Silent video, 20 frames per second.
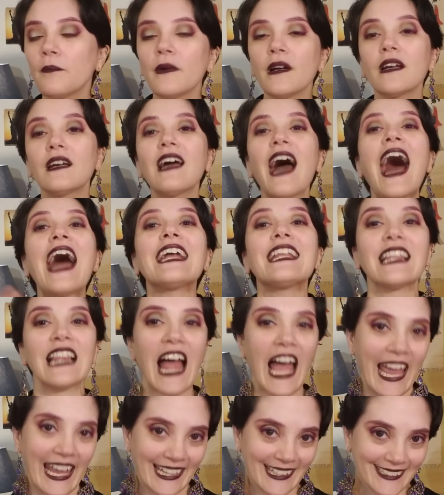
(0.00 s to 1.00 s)

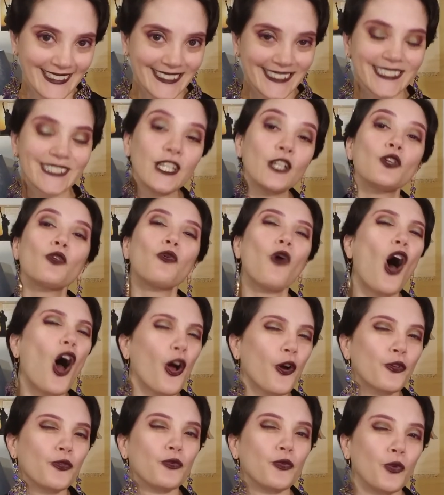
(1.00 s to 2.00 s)
guideline, not a
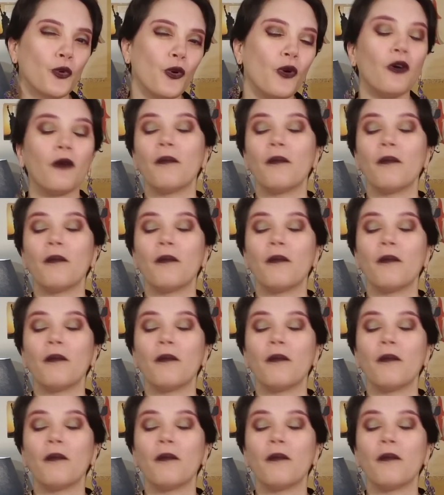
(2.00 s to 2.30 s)
hard rule,